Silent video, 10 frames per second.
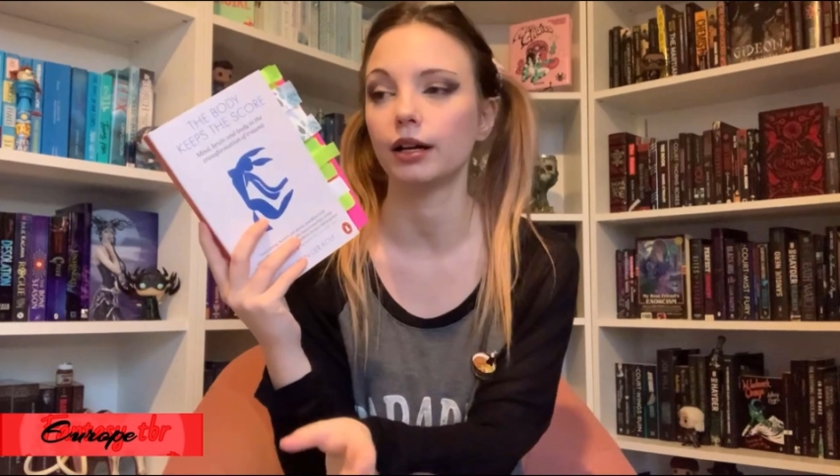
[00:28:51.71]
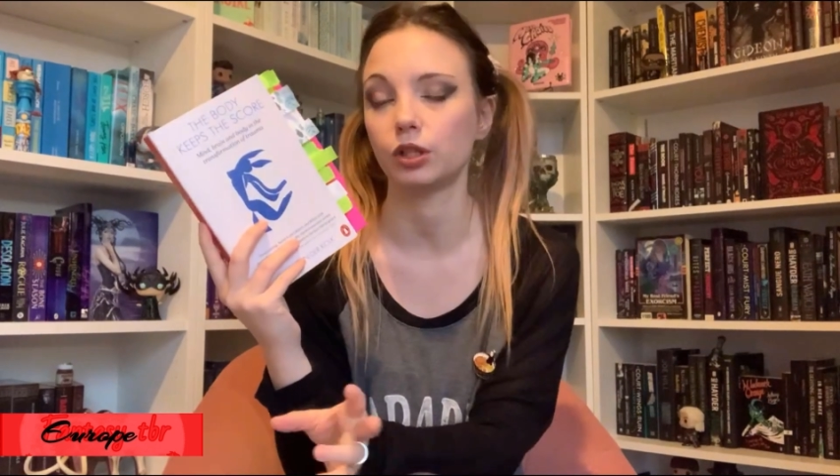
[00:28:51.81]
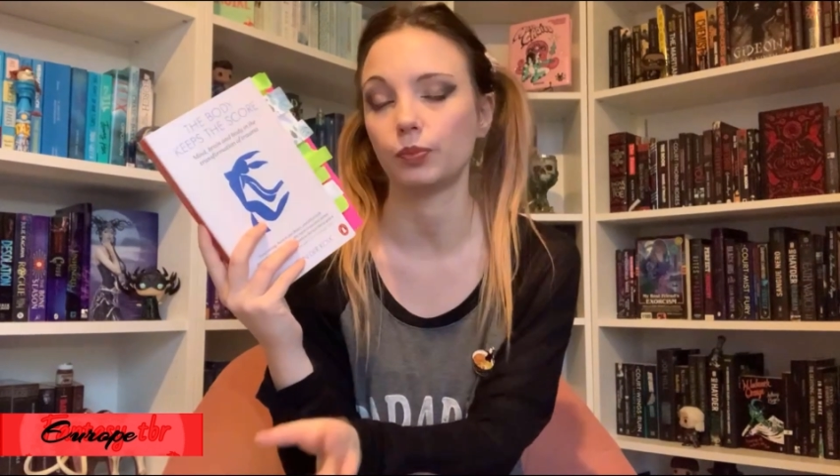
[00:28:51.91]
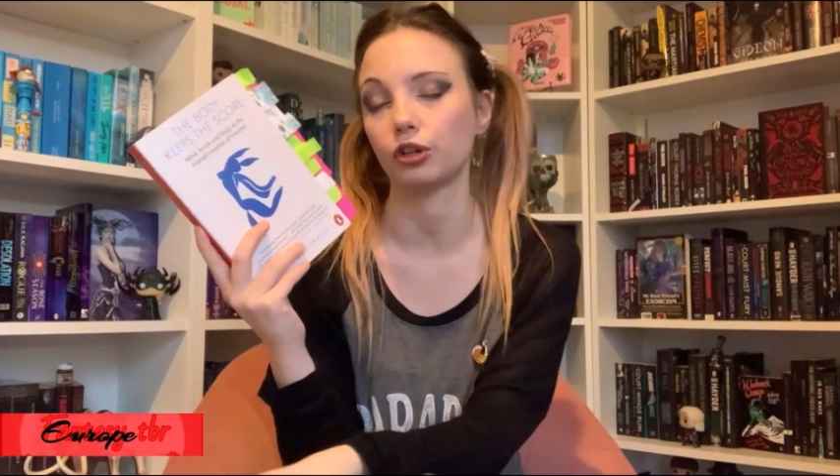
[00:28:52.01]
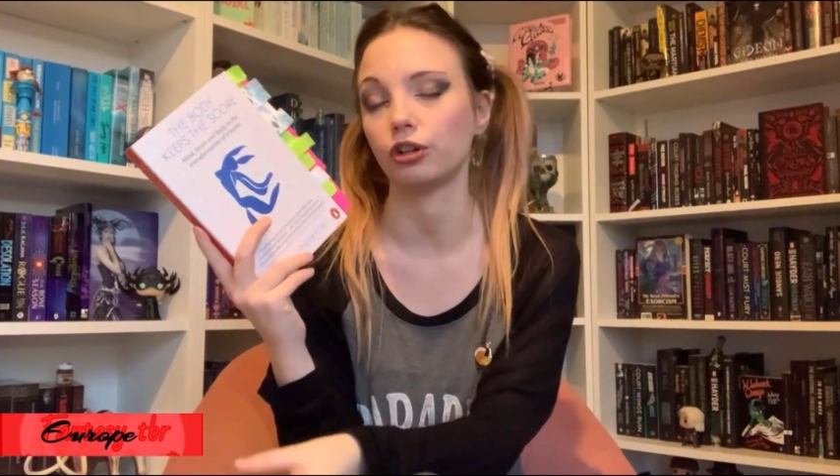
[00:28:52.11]

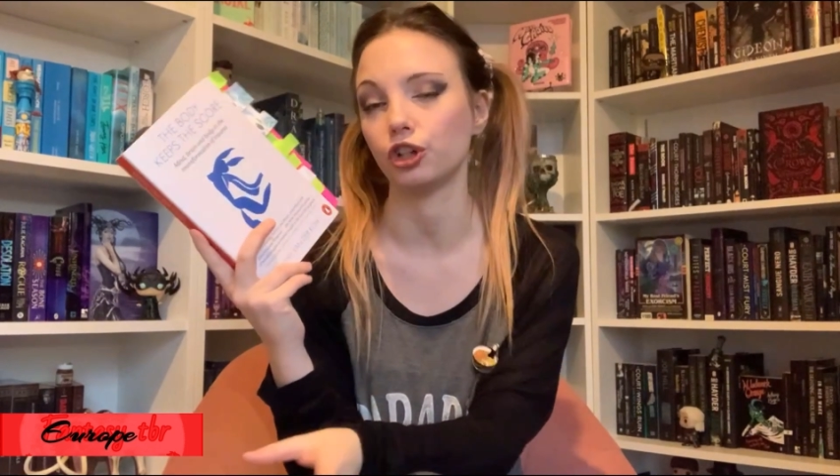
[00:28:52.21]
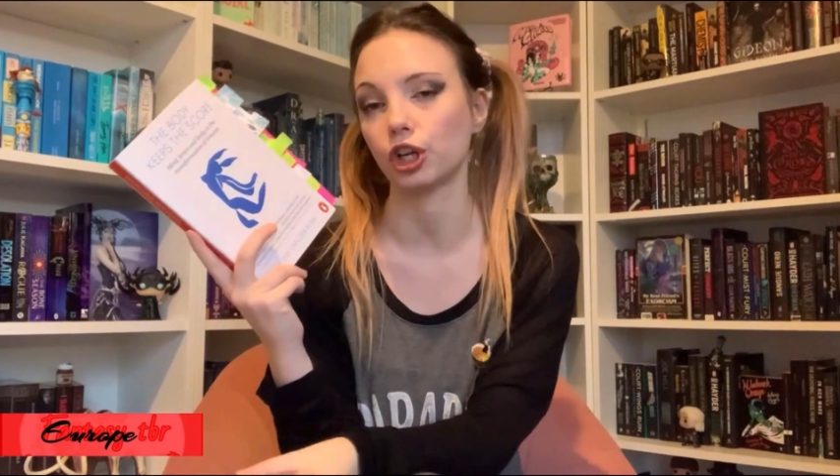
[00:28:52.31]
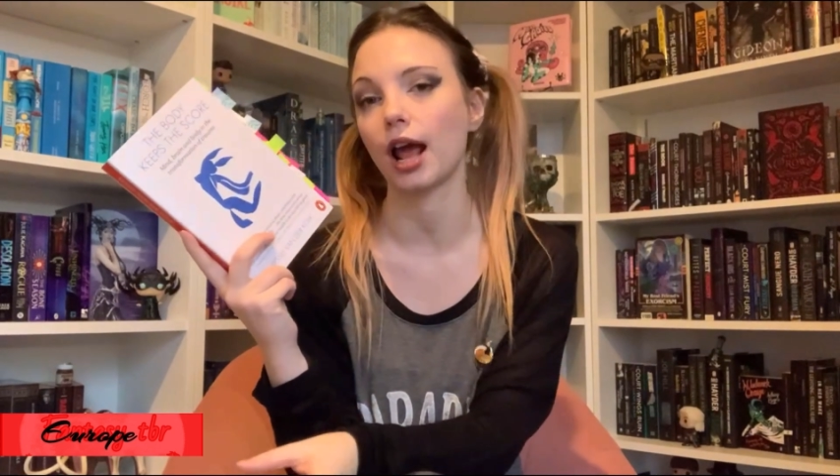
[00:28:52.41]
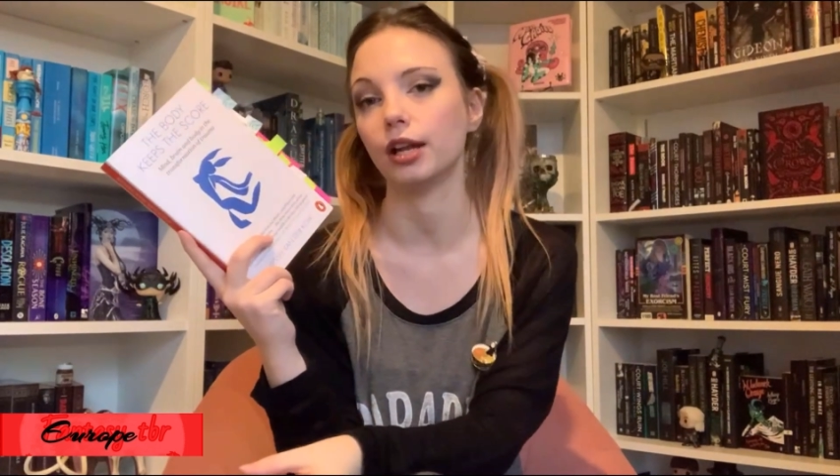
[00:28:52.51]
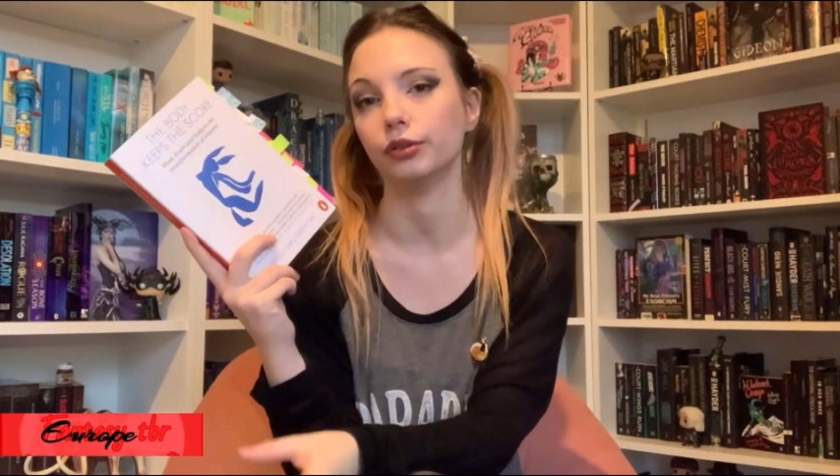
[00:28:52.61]
especially in
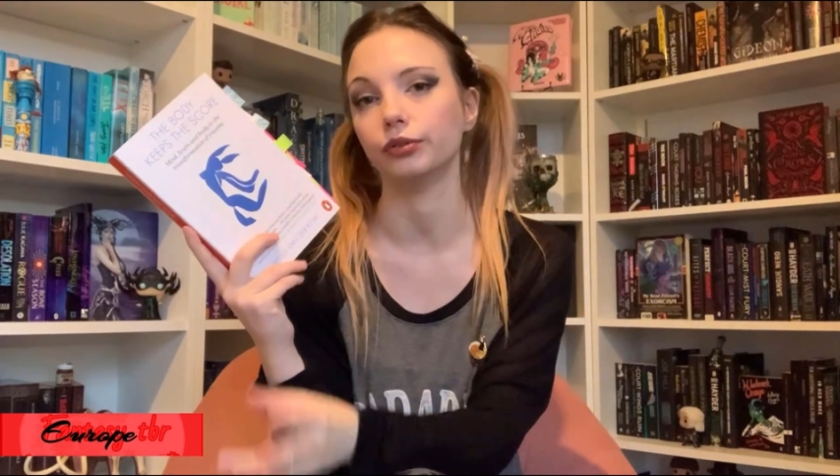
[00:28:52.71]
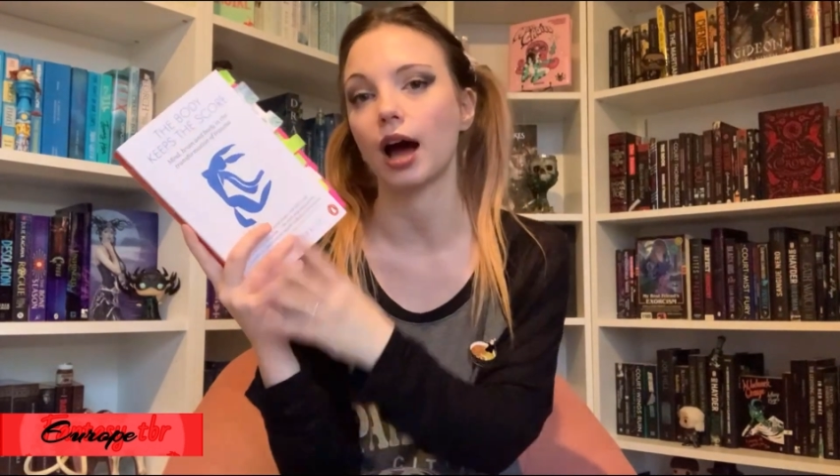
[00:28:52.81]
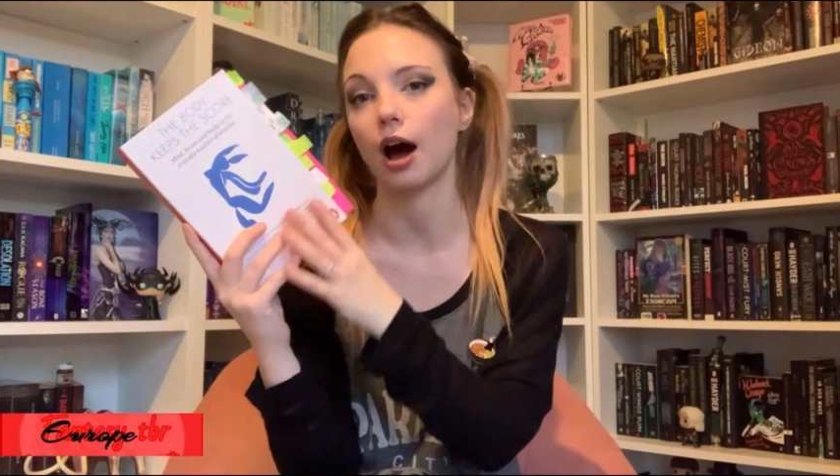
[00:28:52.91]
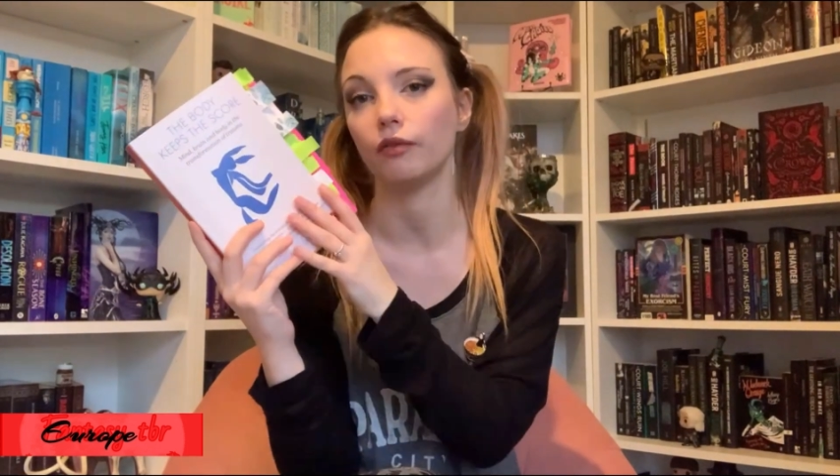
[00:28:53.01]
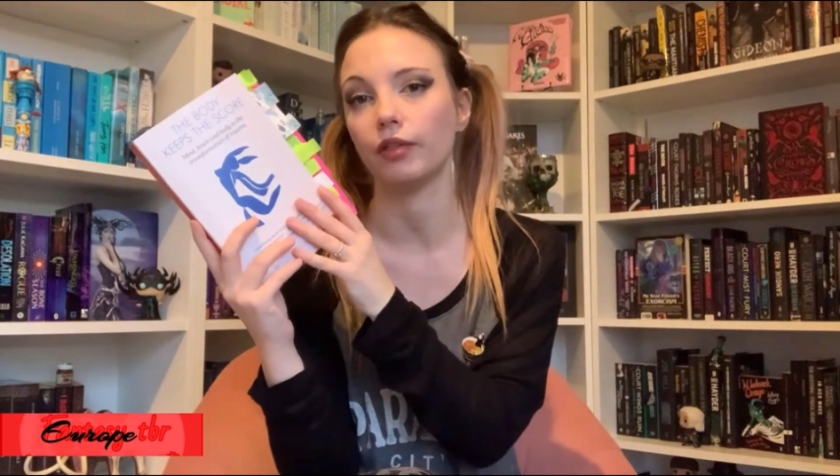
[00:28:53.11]
childhood,
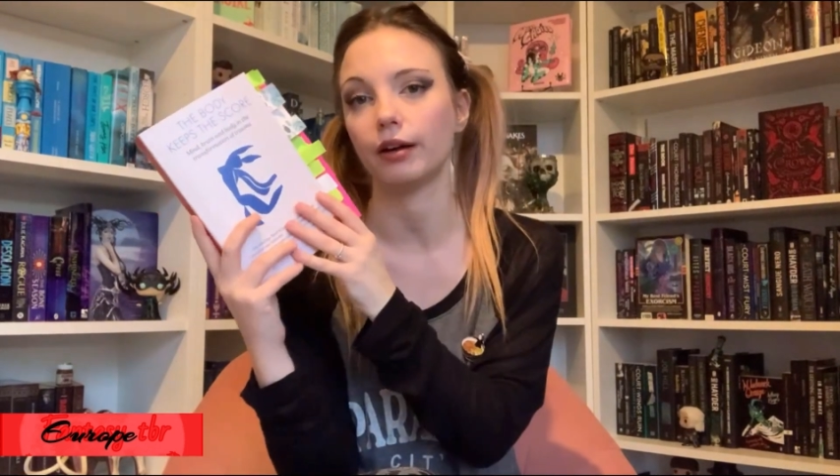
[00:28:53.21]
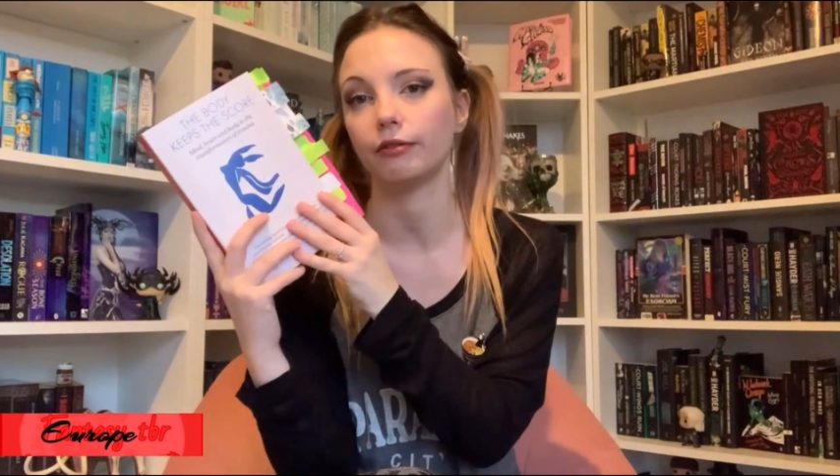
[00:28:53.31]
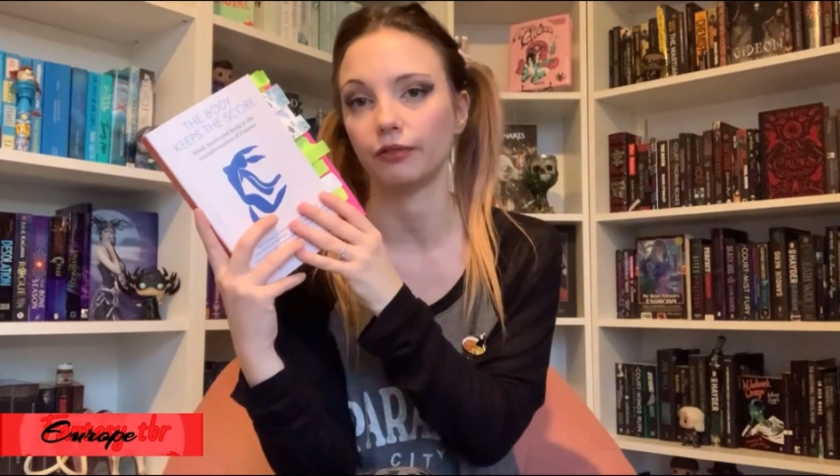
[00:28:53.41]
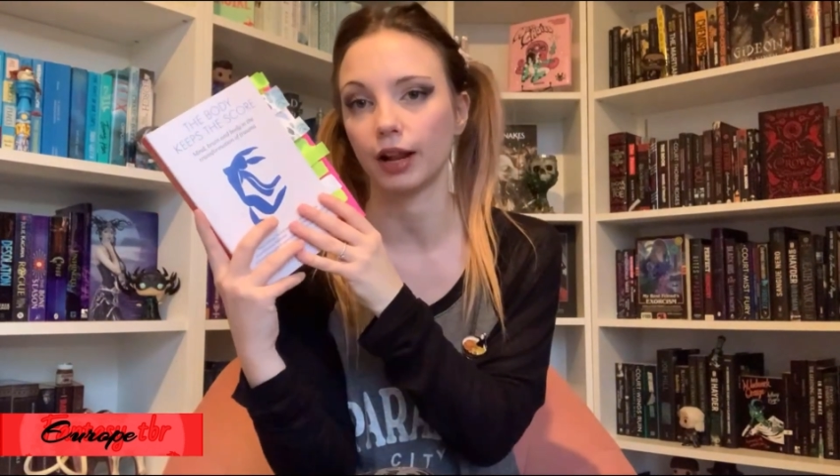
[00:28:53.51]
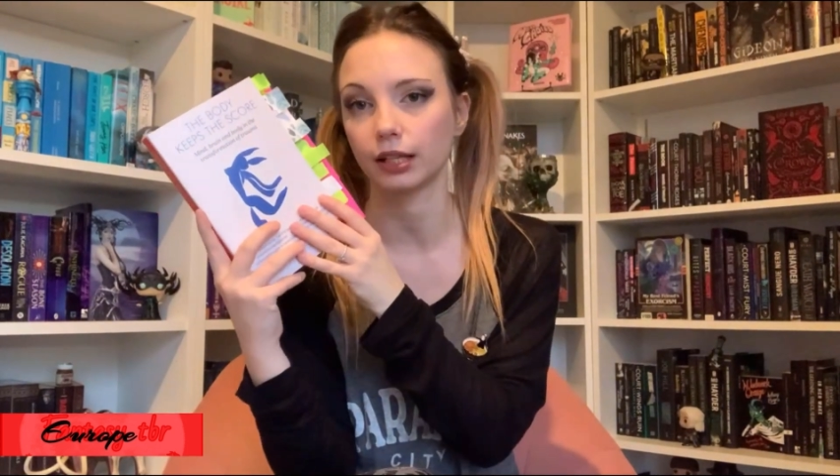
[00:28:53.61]
how that
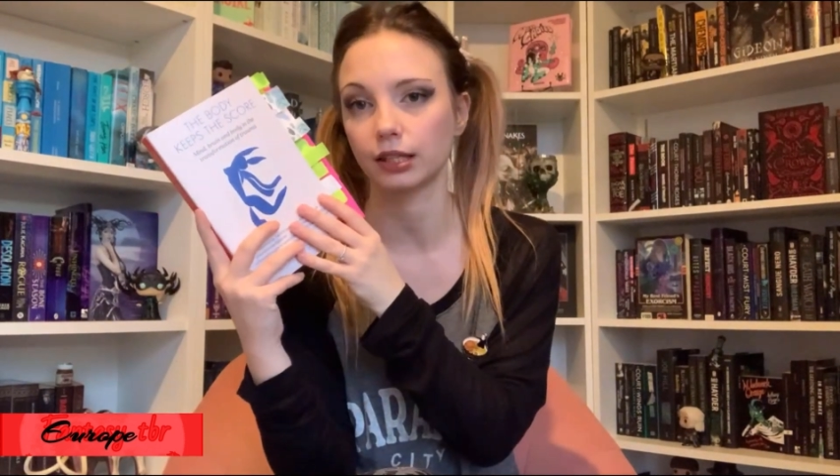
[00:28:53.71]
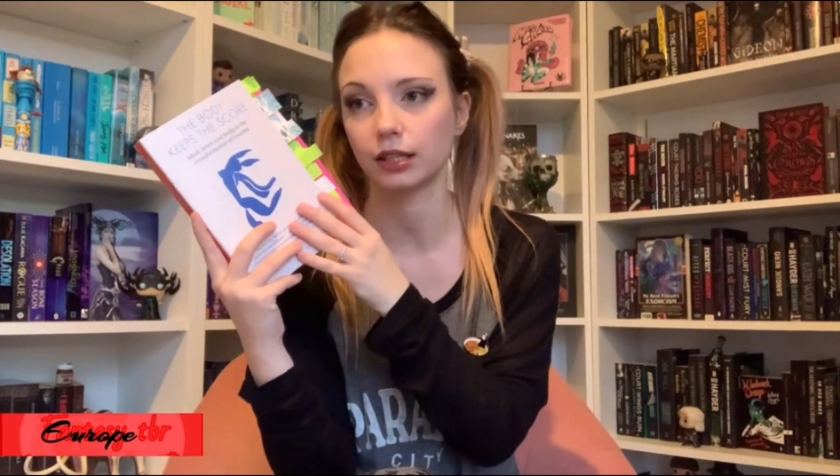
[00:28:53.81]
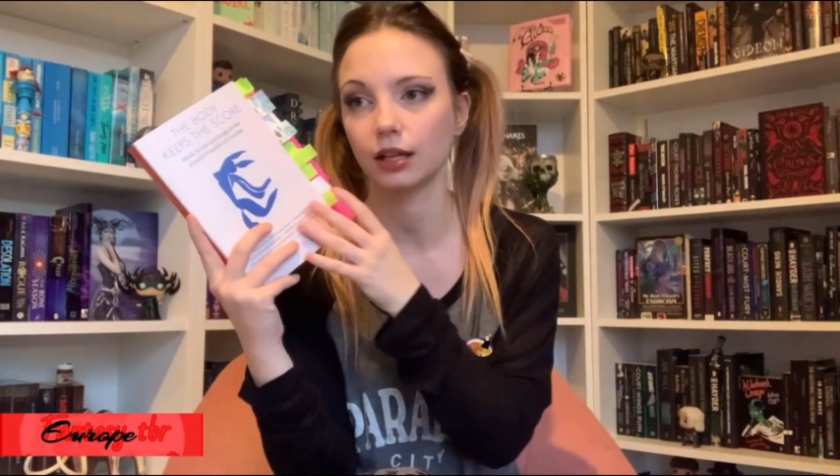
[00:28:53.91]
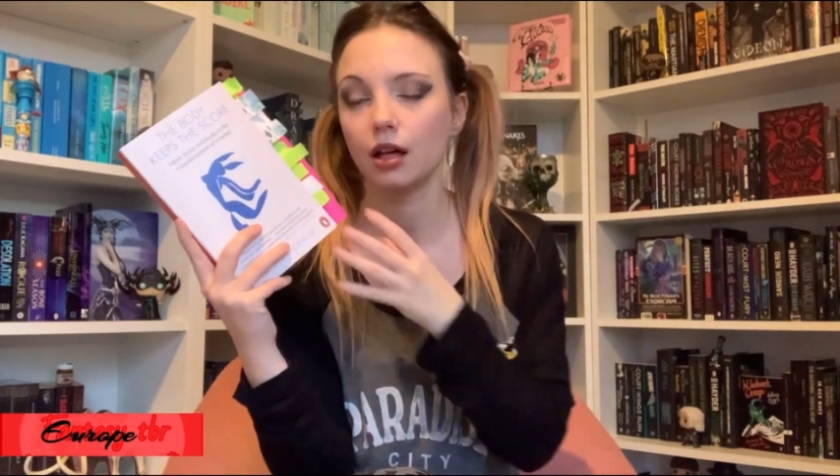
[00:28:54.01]
reflects